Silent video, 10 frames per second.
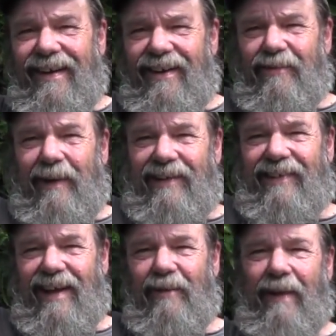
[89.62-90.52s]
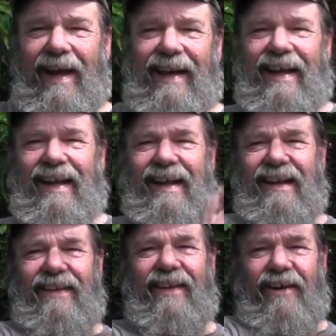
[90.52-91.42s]
here's my state of mind,
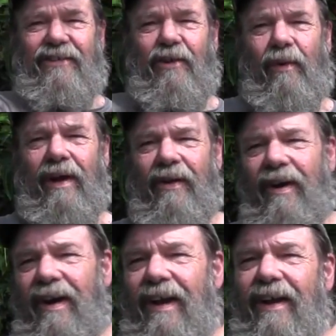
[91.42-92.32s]
there's the weather.